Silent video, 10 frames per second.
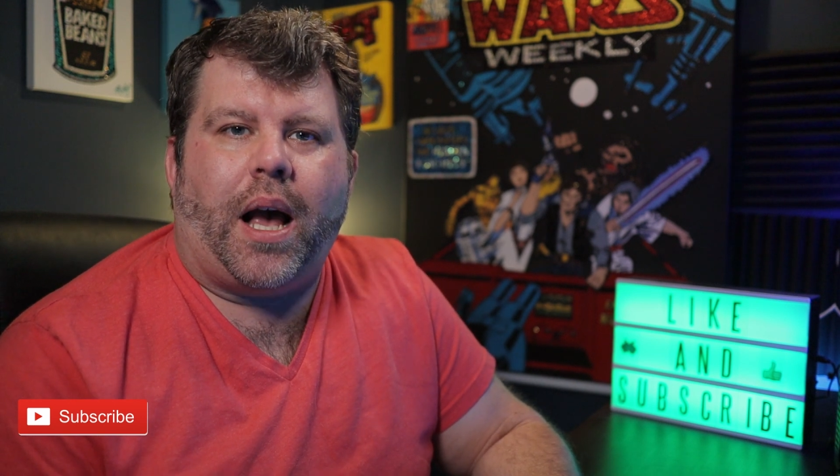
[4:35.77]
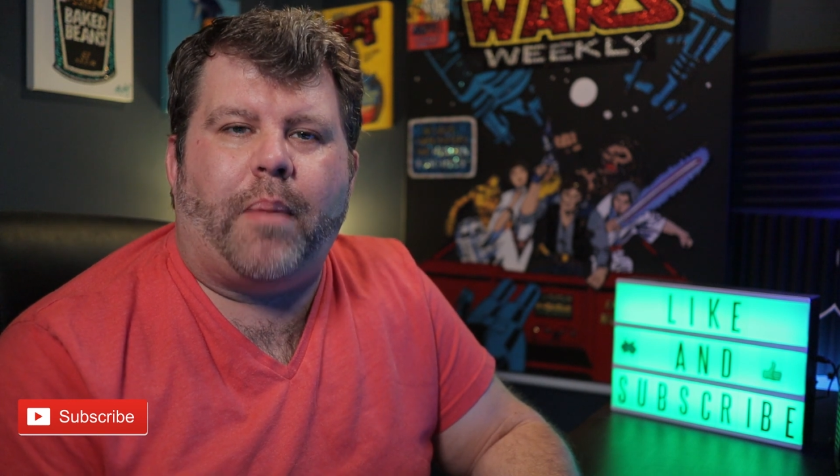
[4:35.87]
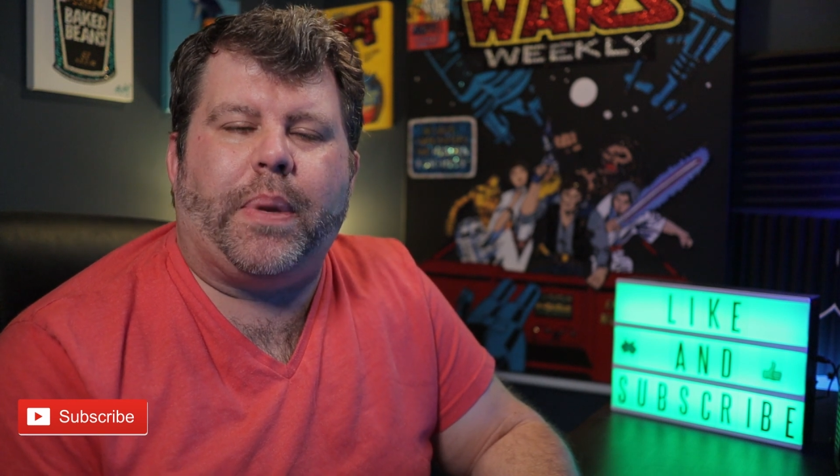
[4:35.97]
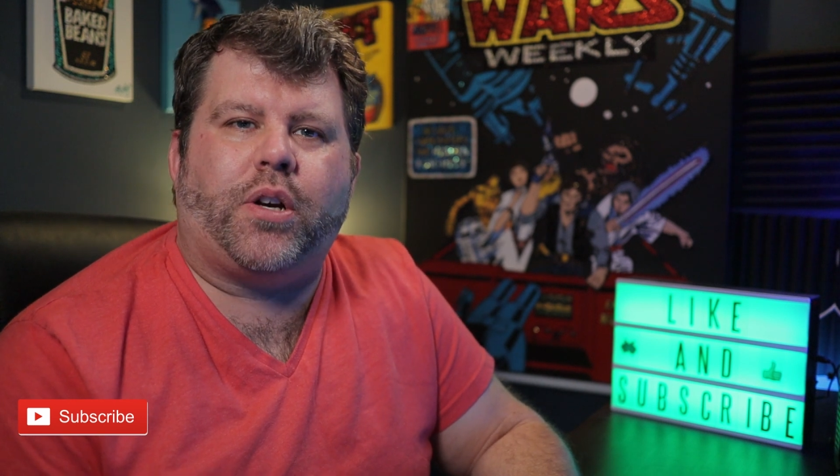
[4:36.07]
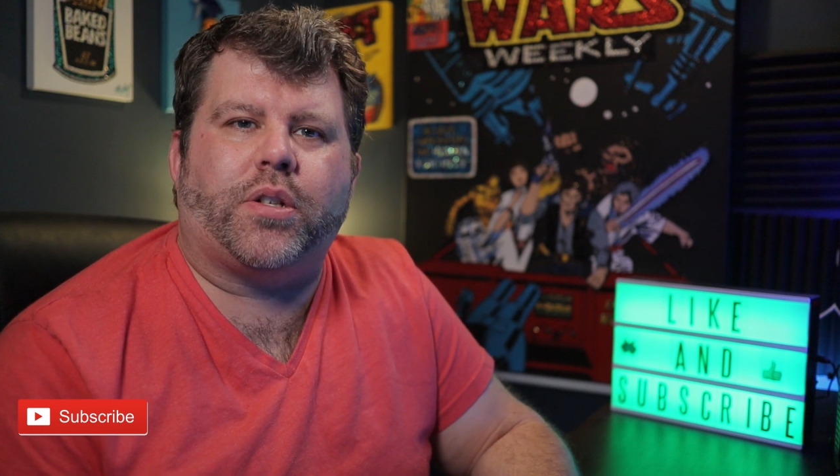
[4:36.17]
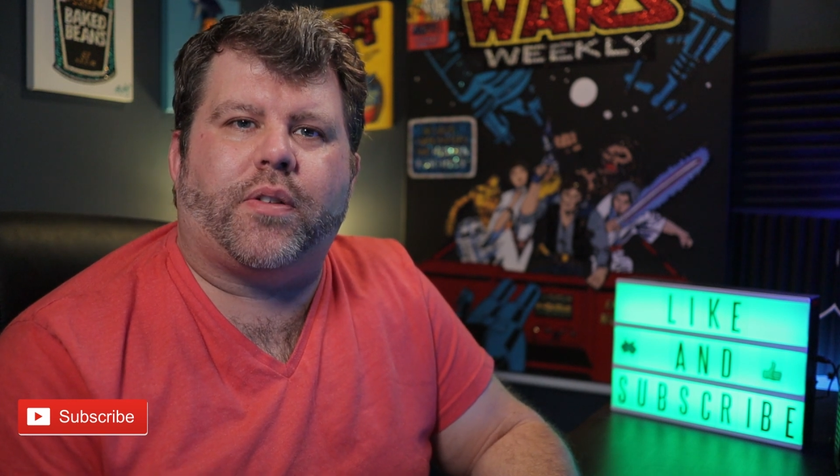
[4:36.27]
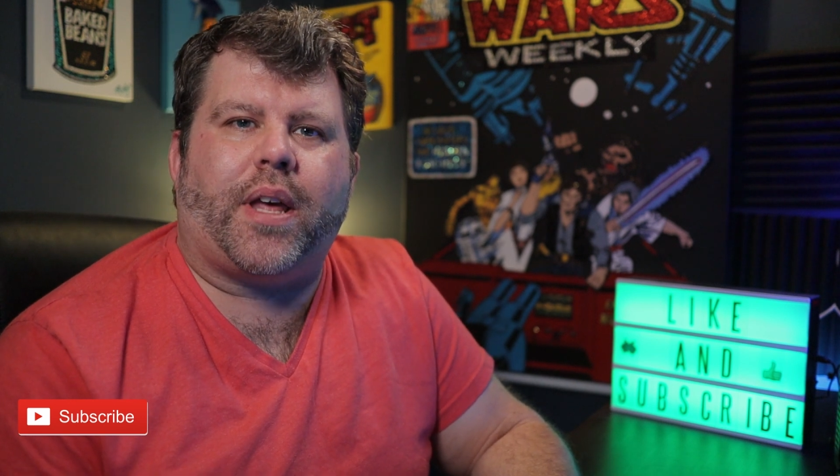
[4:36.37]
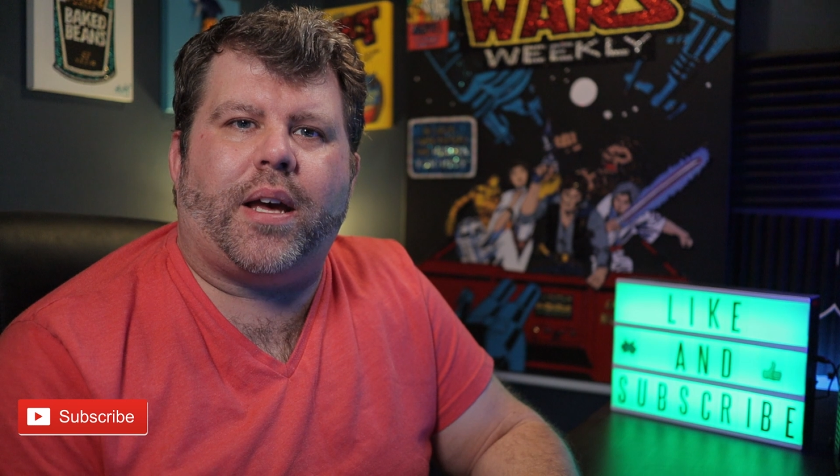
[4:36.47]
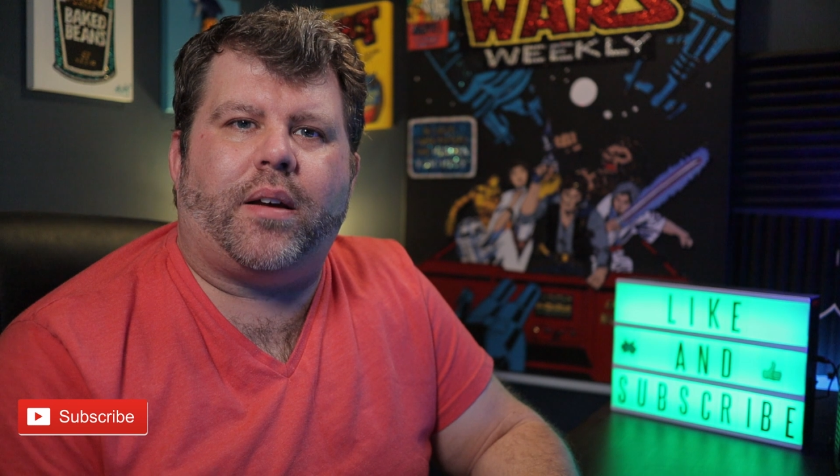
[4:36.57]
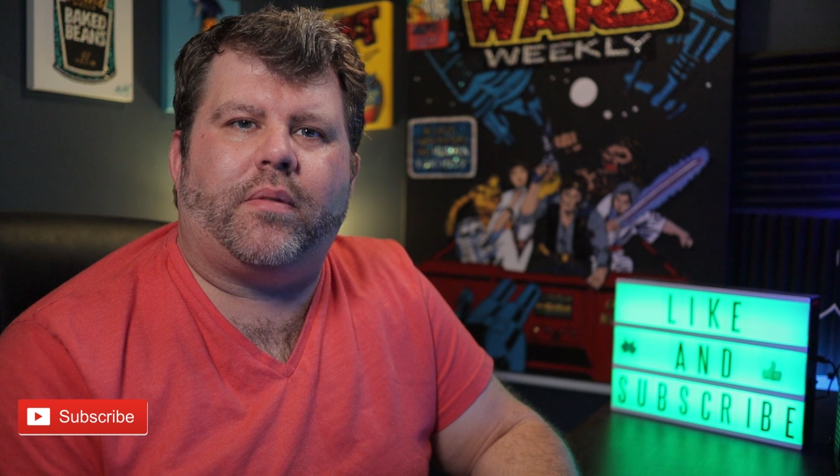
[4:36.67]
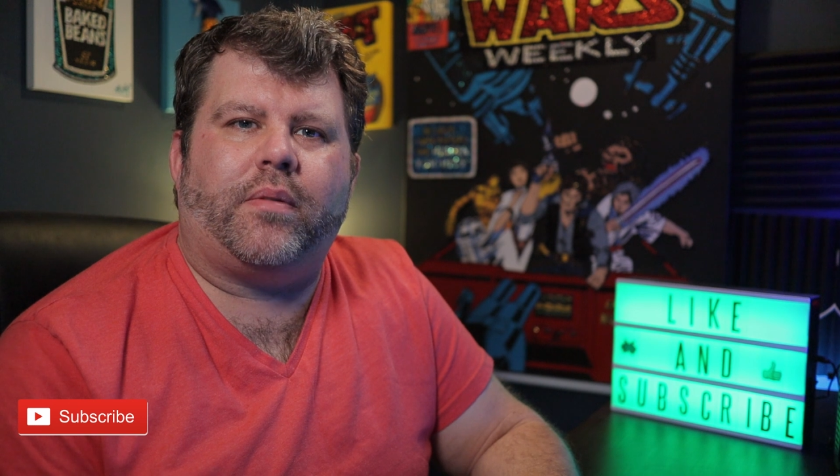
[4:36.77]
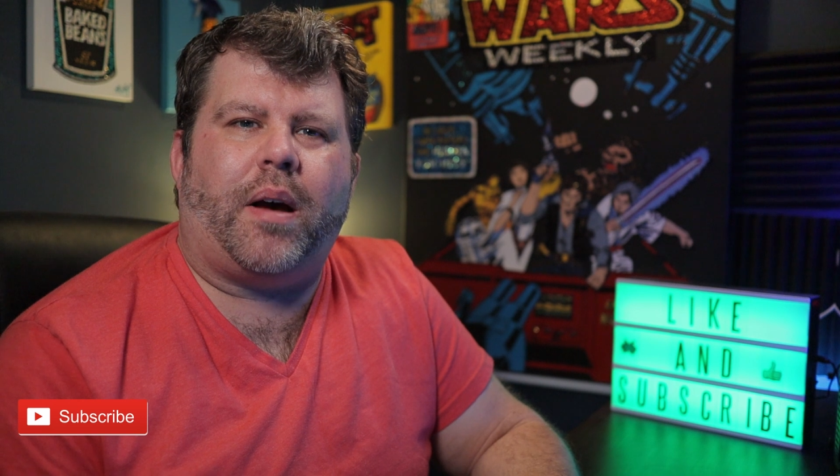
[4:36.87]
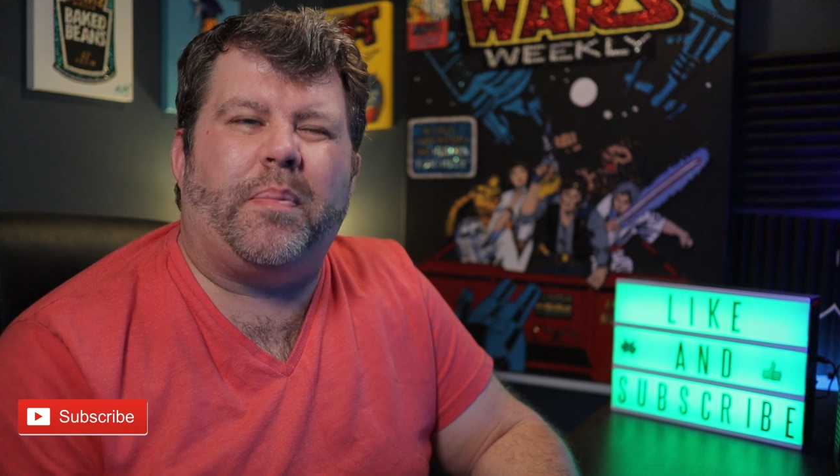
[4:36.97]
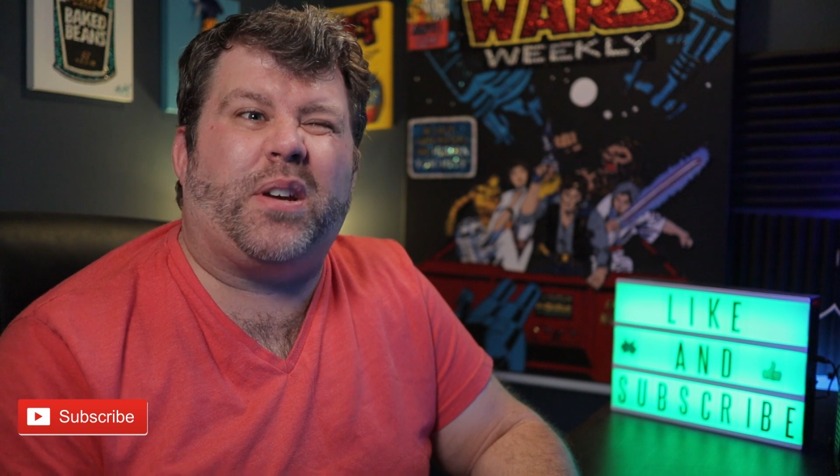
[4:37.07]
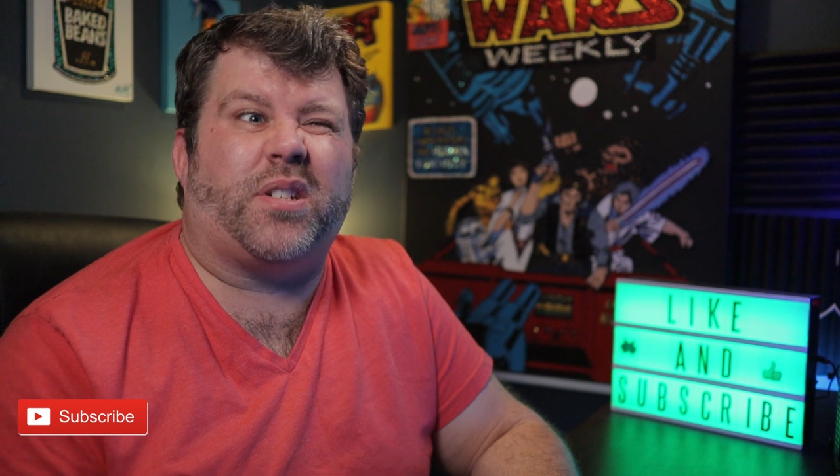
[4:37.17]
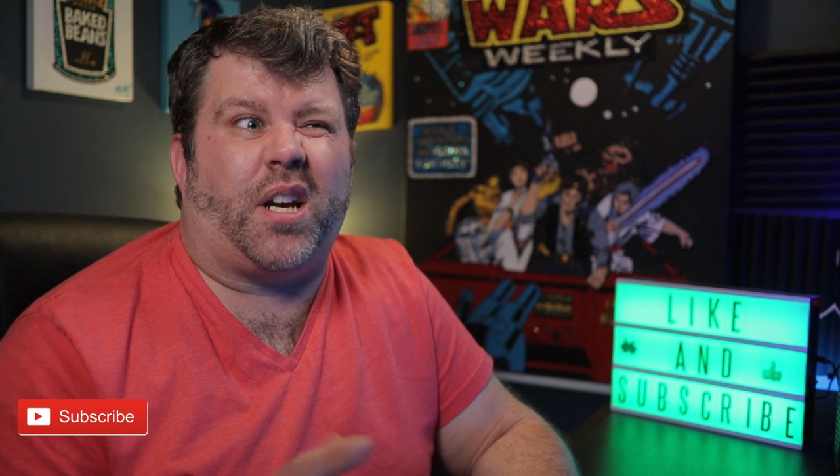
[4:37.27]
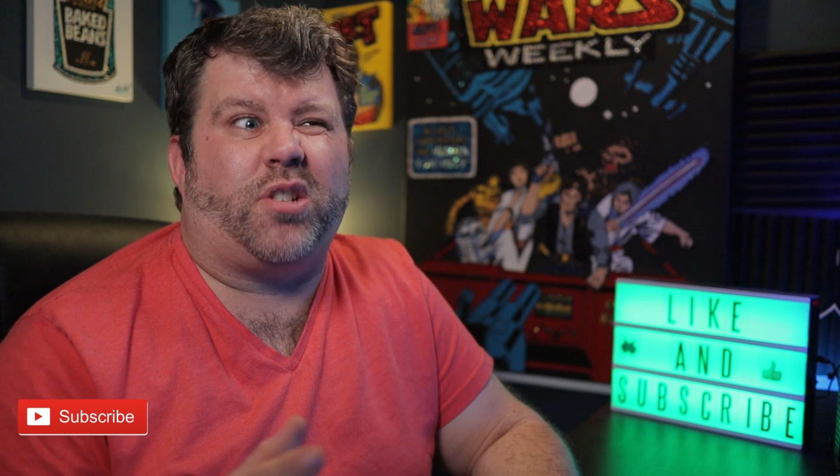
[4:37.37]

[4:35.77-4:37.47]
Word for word: And because of that, and because I